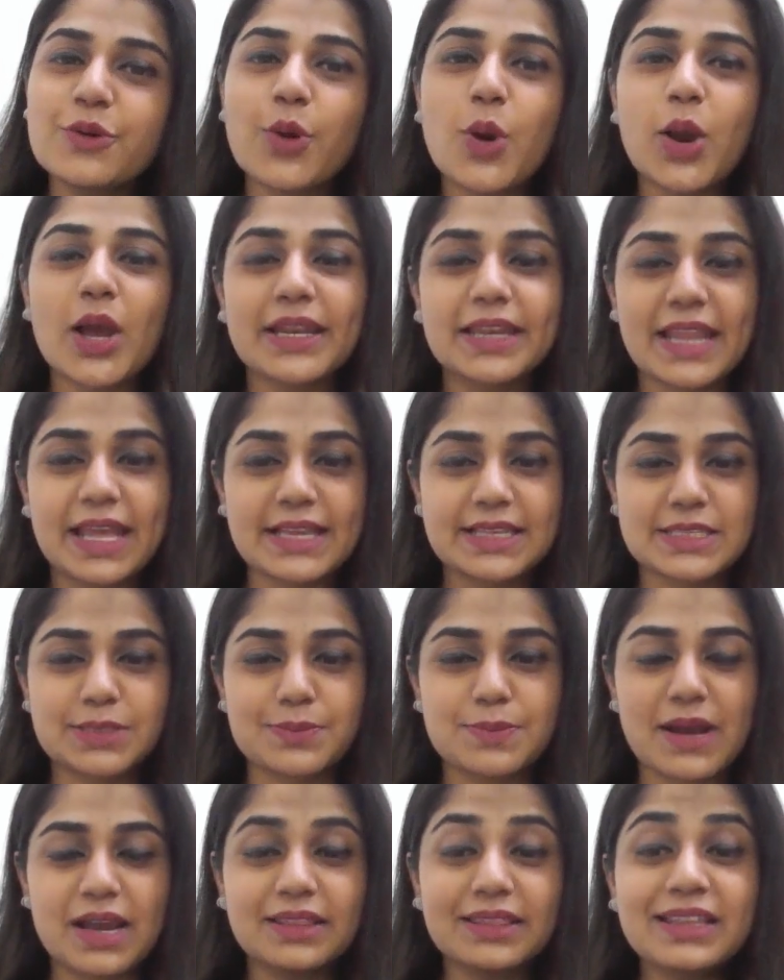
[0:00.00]
you all next
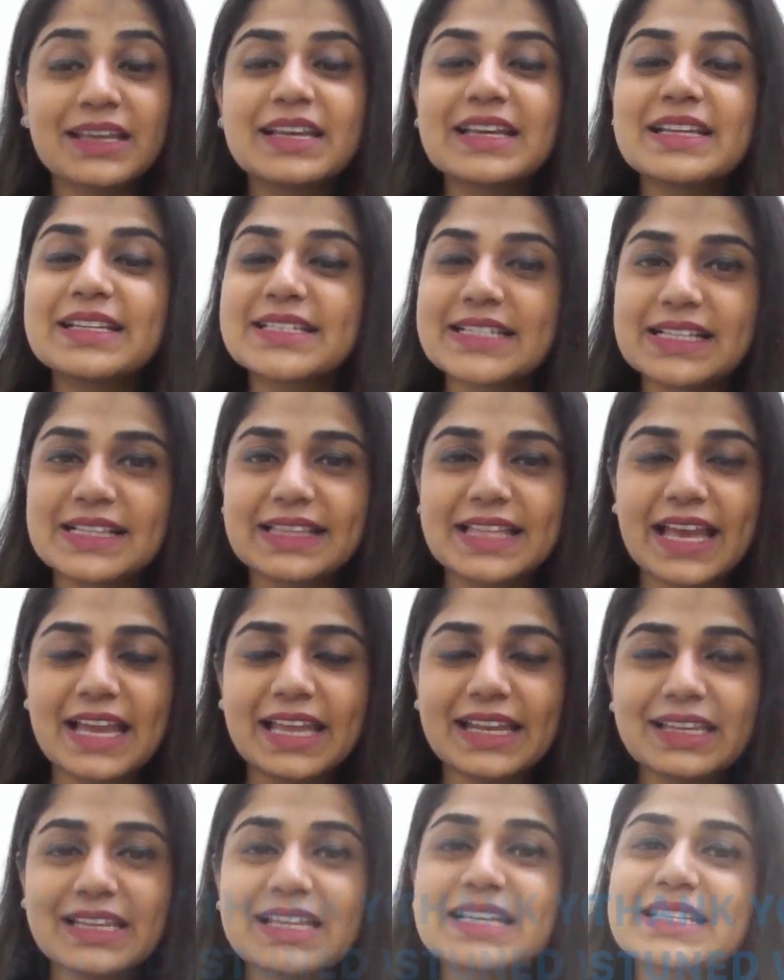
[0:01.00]
month. Till
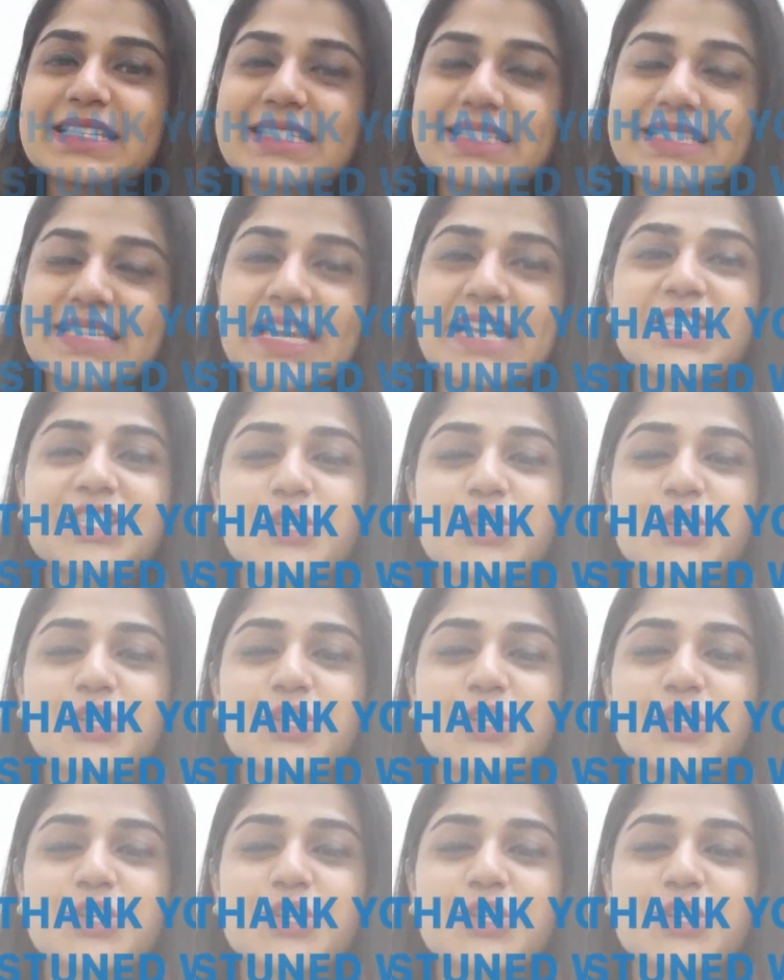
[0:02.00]
then, stay